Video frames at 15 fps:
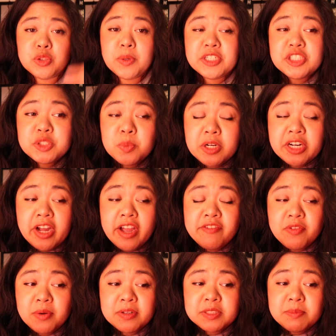Do I just want a guy
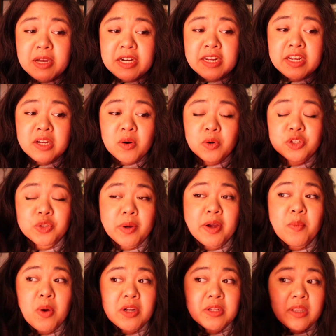for his money, or do I
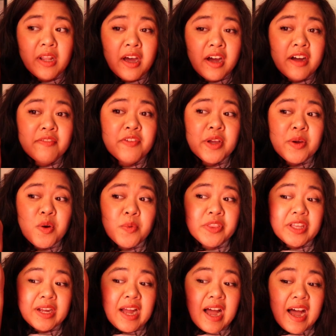want love
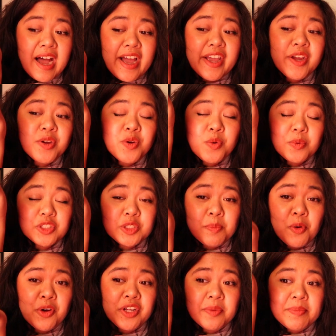with a guy who will
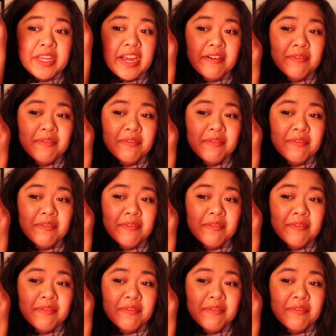spoil me